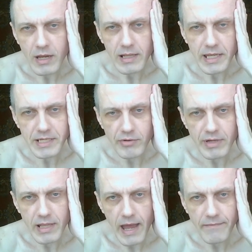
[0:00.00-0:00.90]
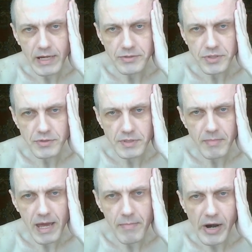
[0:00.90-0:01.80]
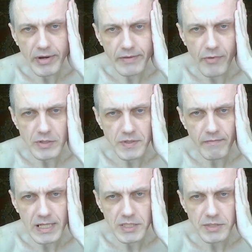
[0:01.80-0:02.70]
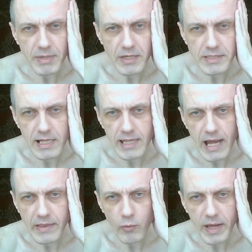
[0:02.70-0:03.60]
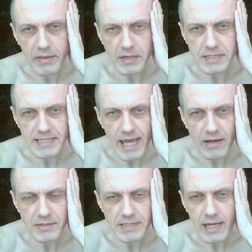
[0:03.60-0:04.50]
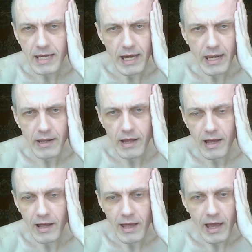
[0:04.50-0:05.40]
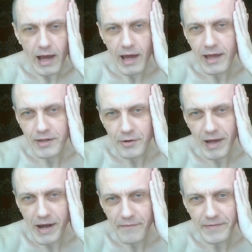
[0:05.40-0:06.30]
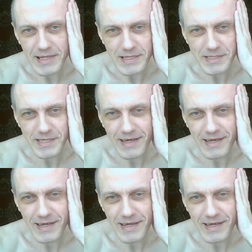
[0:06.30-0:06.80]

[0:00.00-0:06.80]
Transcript: later in life I chose my American version of English because I like the way that it sounds. I know her feelings.